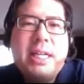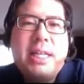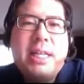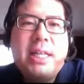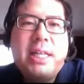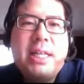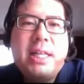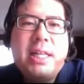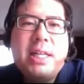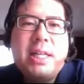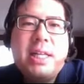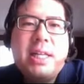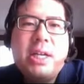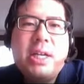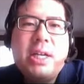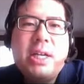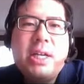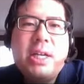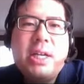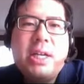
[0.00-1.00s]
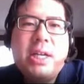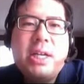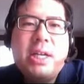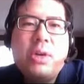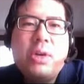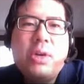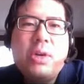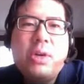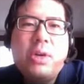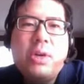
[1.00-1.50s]
but they're
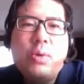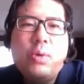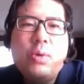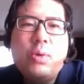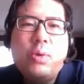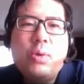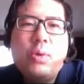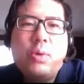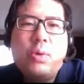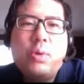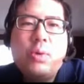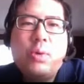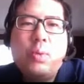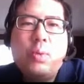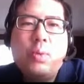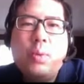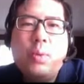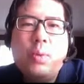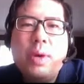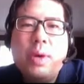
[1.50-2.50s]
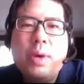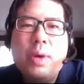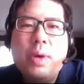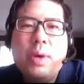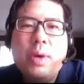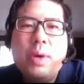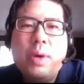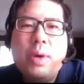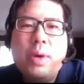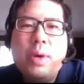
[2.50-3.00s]
dealing with violence in their
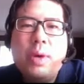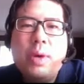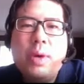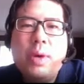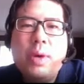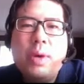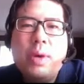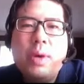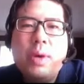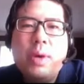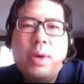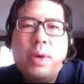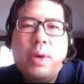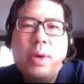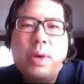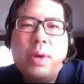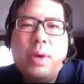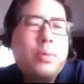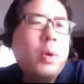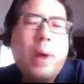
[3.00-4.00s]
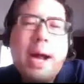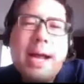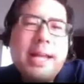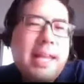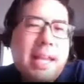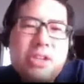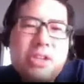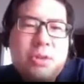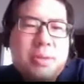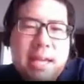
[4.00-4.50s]
home care setting,
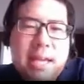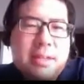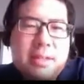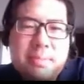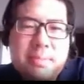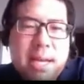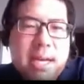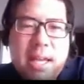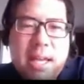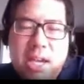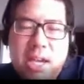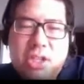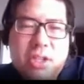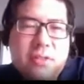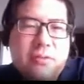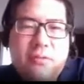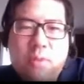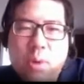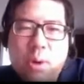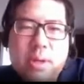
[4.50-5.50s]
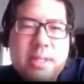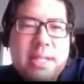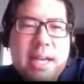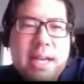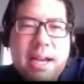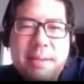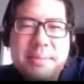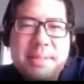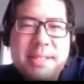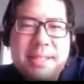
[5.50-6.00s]
and you're saying, well, why
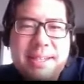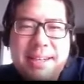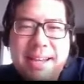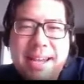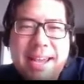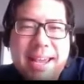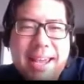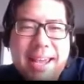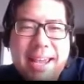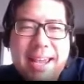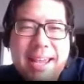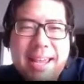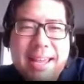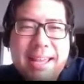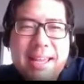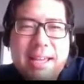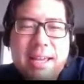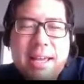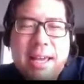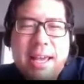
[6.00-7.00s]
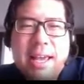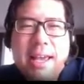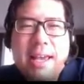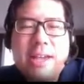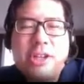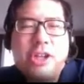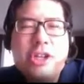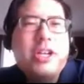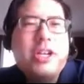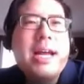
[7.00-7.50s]
can't you take this medication
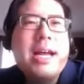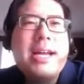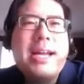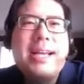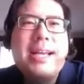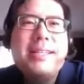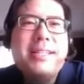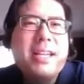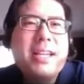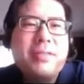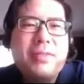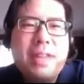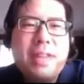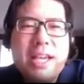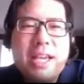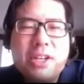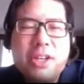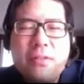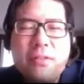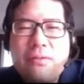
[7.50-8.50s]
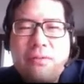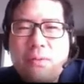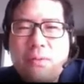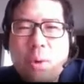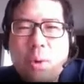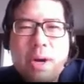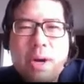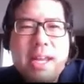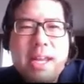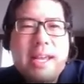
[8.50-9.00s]
4 times a day?
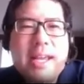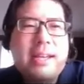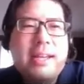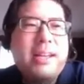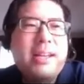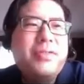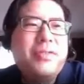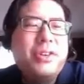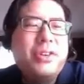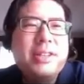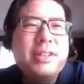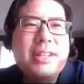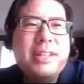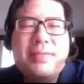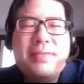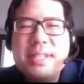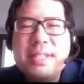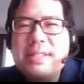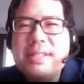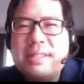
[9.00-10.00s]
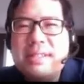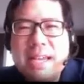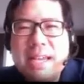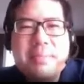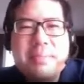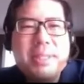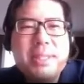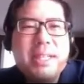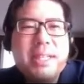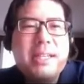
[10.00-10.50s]
And you're not asking if they can
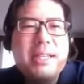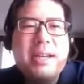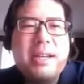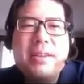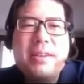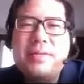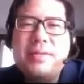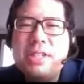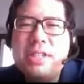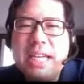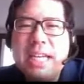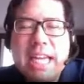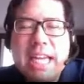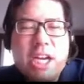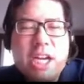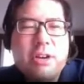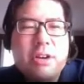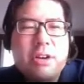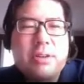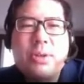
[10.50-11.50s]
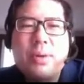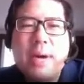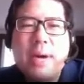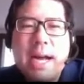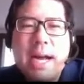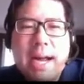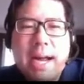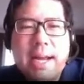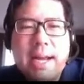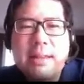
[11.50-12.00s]
afford it, if their life is
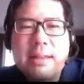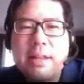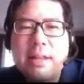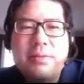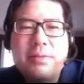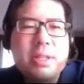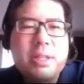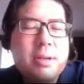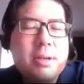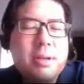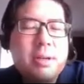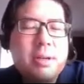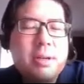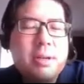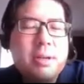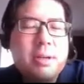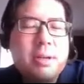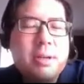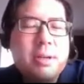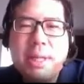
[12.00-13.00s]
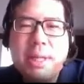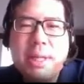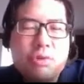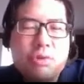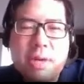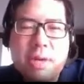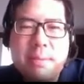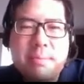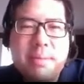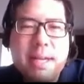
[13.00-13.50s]
stable enough to adhere to a
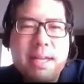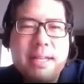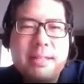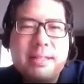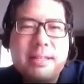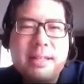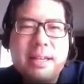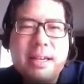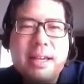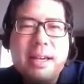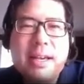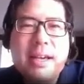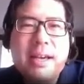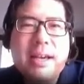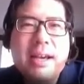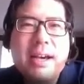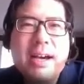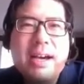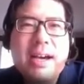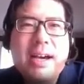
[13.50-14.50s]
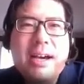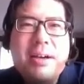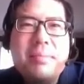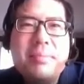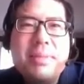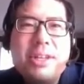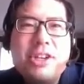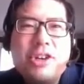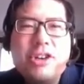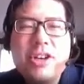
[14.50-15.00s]
high-level complex
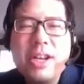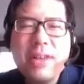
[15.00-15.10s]
treatment.